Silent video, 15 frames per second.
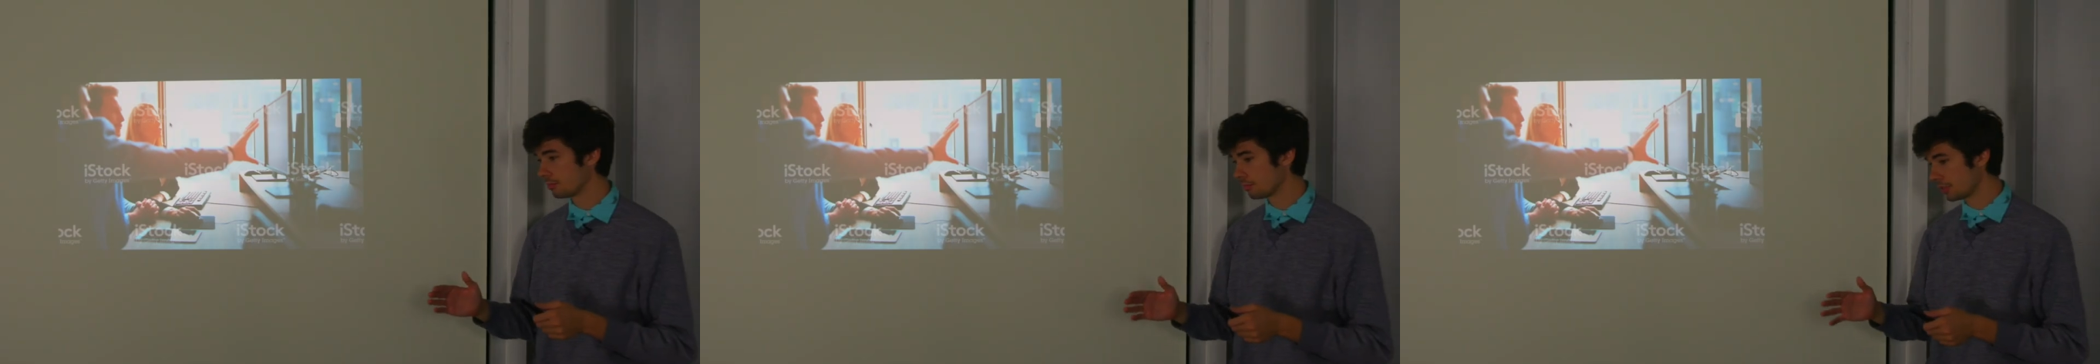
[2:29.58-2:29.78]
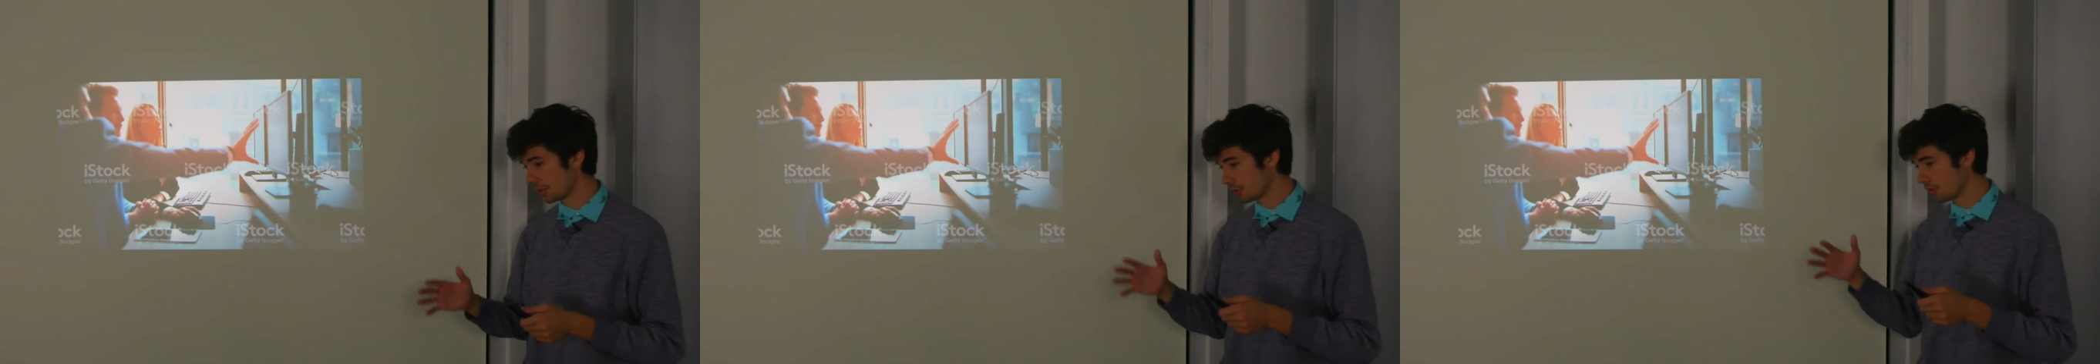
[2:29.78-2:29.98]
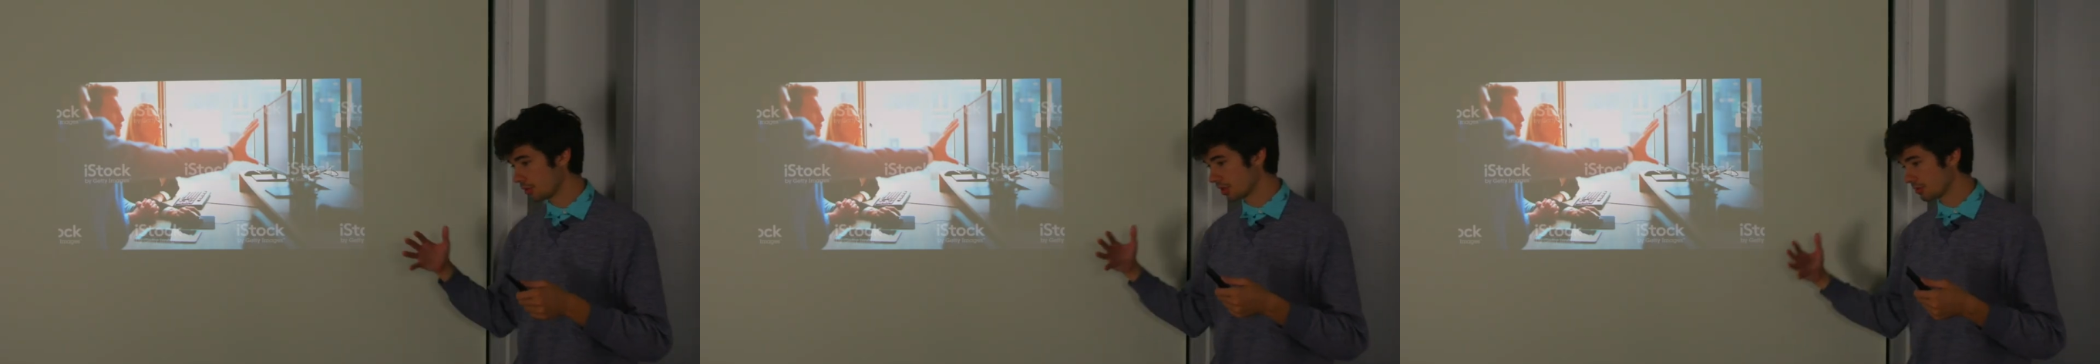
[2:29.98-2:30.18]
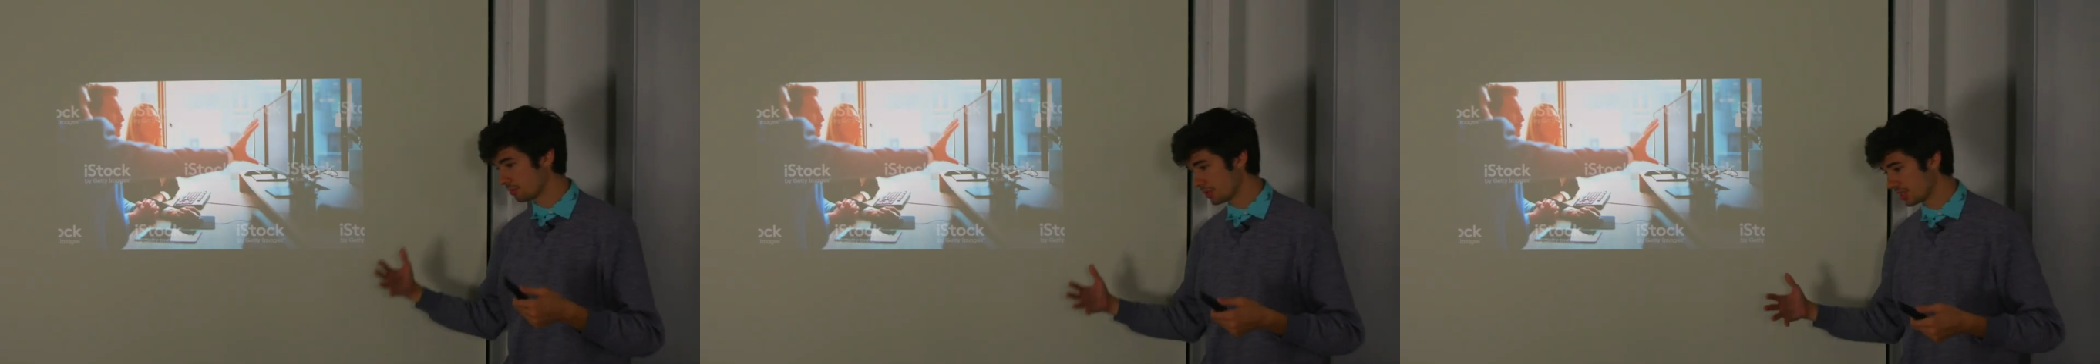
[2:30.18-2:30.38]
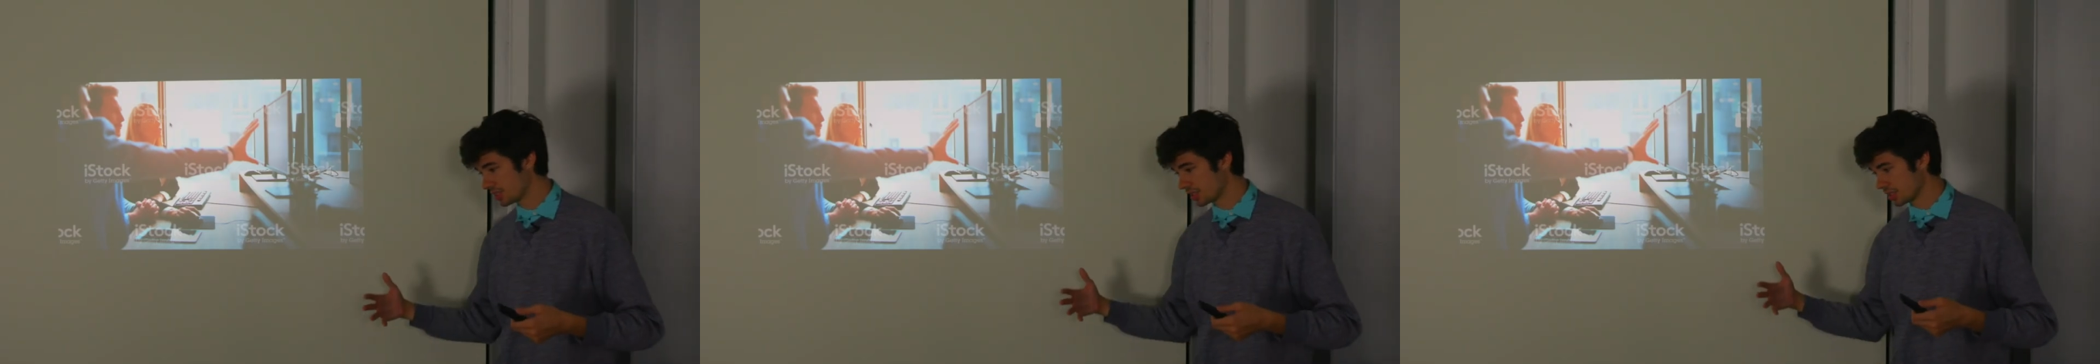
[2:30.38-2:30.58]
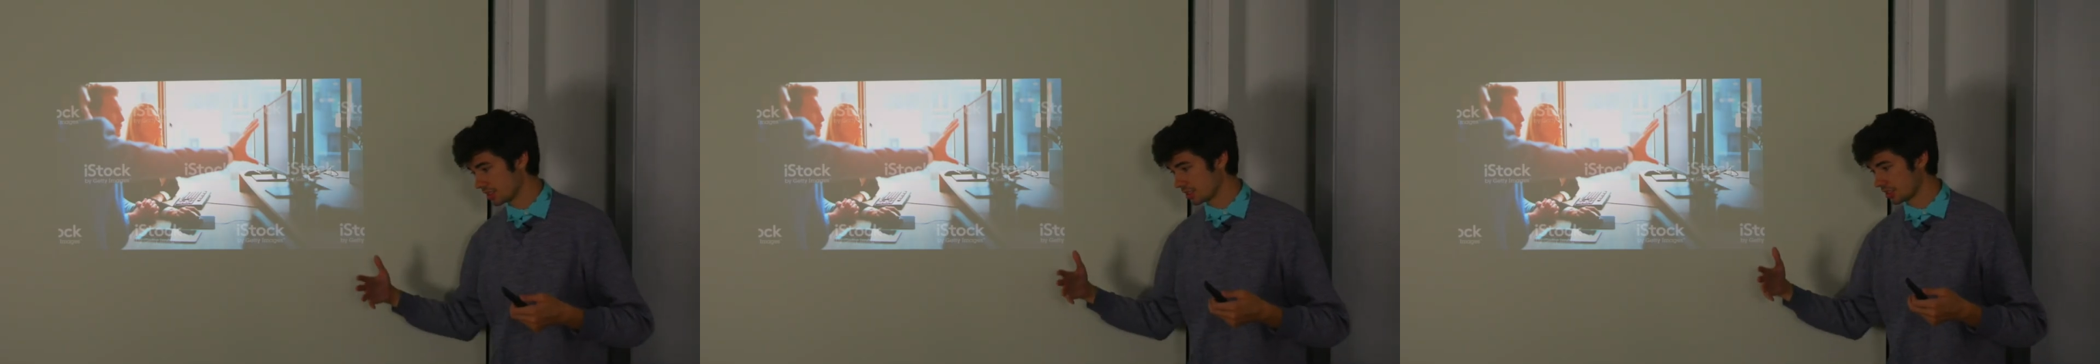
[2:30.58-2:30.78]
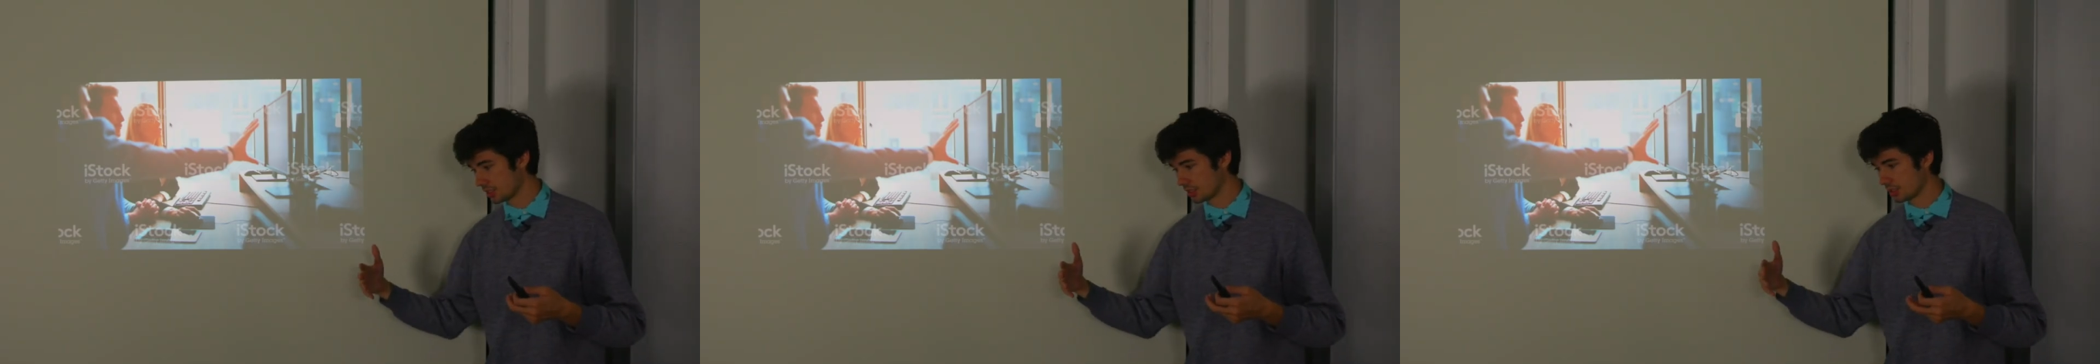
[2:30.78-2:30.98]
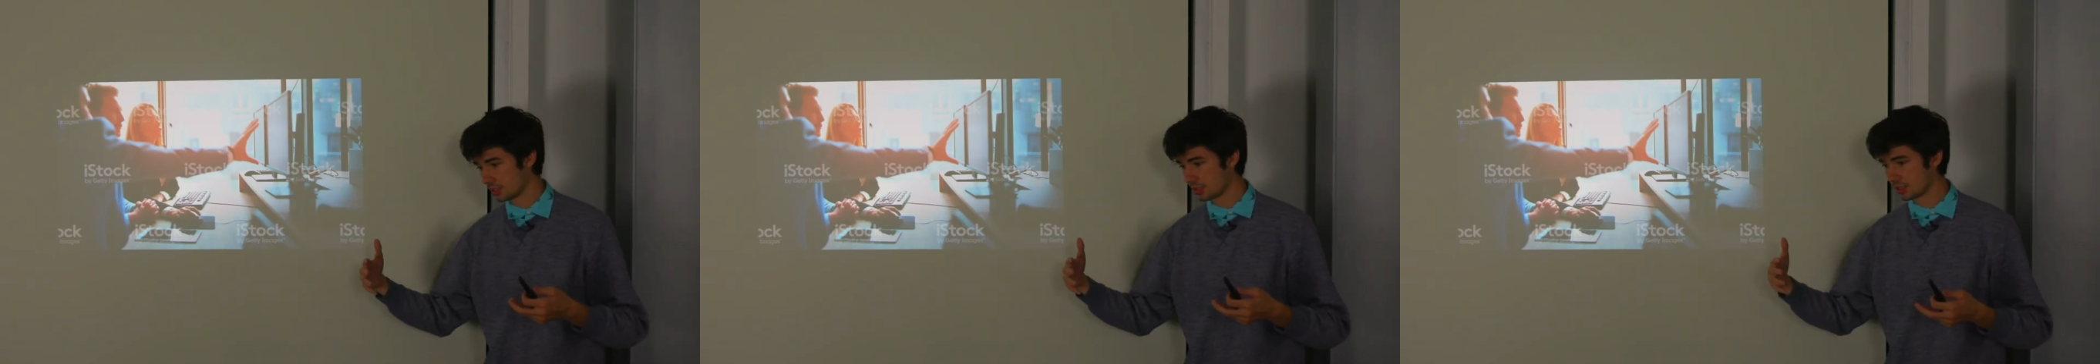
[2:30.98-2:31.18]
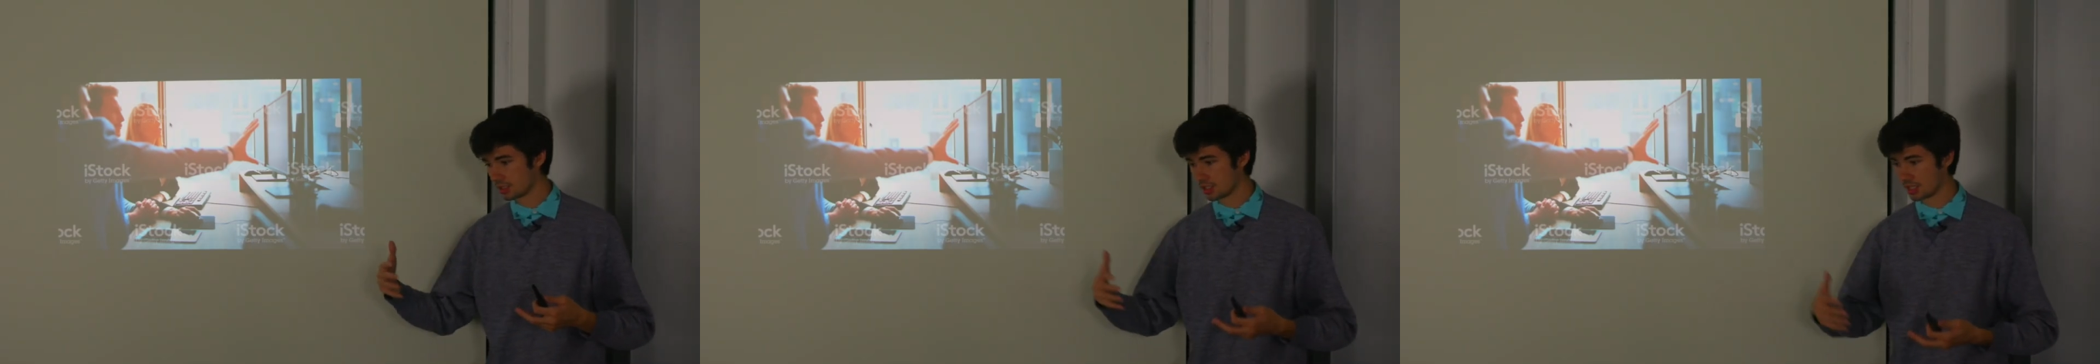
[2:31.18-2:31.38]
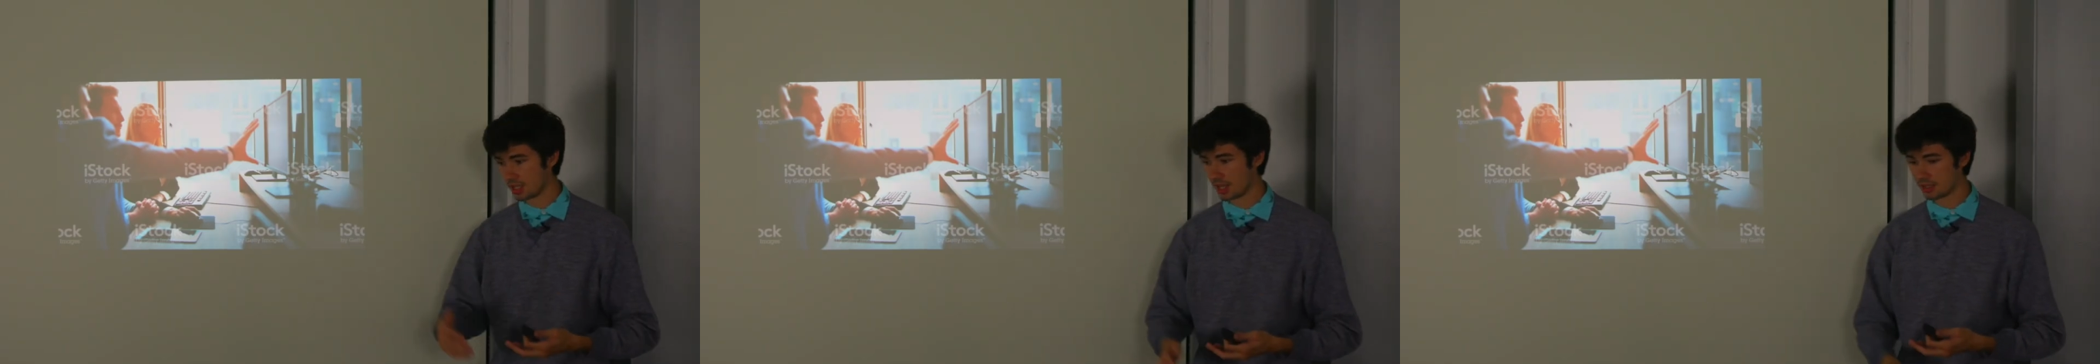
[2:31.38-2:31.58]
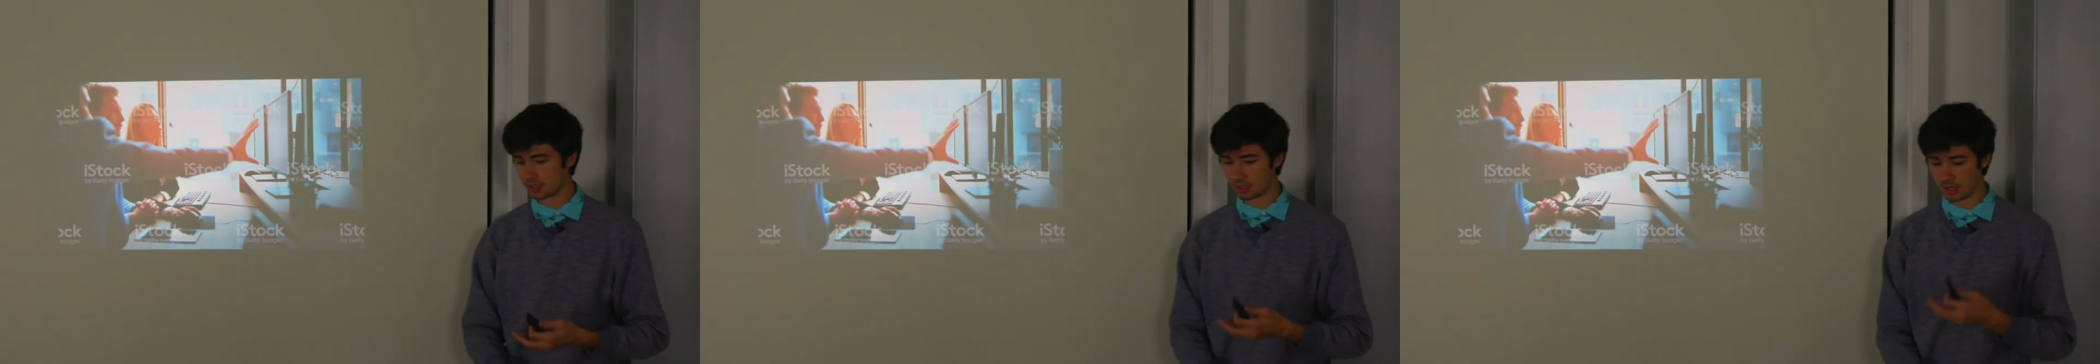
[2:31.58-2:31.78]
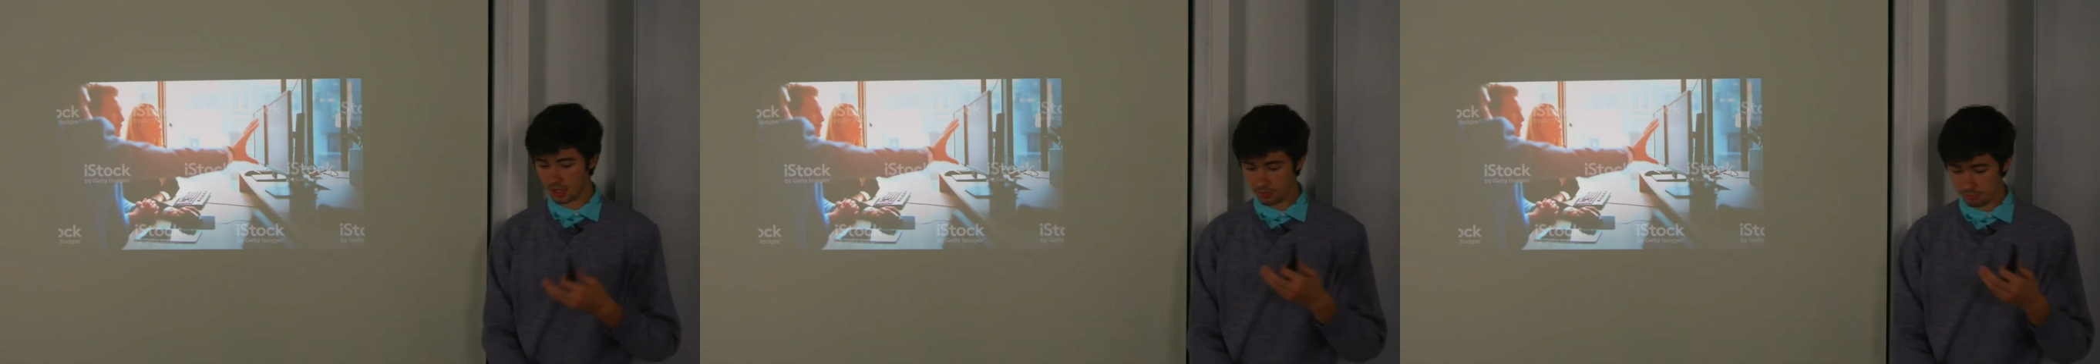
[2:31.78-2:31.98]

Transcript: Bitcoin business together.